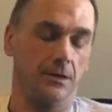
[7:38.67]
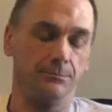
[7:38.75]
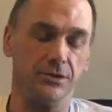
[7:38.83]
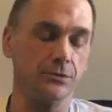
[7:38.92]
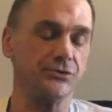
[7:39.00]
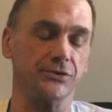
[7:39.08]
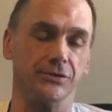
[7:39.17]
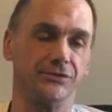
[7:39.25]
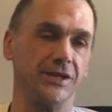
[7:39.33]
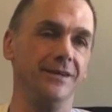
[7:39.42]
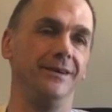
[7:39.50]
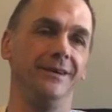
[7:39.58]
useless,
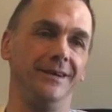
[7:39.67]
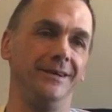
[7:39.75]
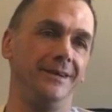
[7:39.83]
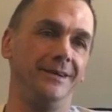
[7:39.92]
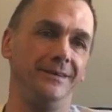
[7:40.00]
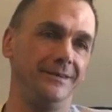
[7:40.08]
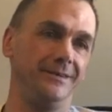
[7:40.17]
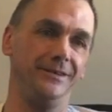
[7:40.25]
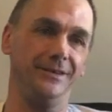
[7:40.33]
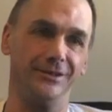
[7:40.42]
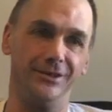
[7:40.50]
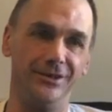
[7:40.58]

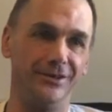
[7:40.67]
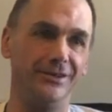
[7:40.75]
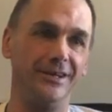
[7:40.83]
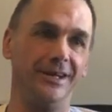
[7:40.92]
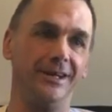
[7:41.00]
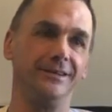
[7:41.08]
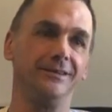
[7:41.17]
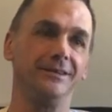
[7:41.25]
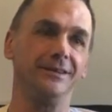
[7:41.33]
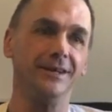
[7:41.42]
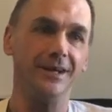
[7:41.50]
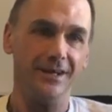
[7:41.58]
you know,
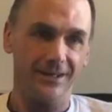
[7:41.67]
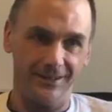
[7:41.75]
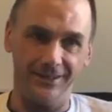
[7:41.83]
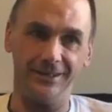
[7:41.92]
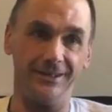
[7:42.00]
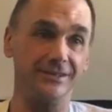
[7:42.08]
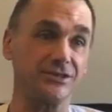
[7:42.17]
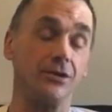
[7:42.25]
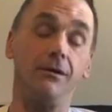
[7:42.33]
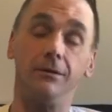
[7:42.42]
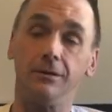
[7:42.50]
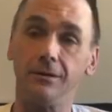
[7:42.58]
and it's
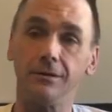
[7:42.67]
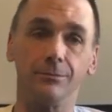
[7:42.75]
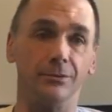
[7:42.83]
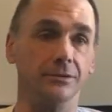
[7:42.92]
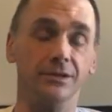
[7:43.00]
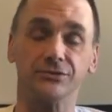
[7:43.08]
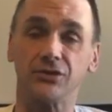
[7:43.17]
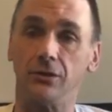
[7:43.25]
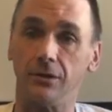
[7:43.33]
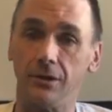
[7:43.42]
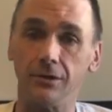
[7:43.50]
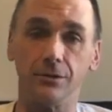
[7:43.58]
horrible. It's
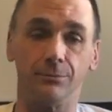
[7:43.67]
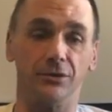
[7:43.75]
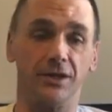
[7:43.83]
horrible.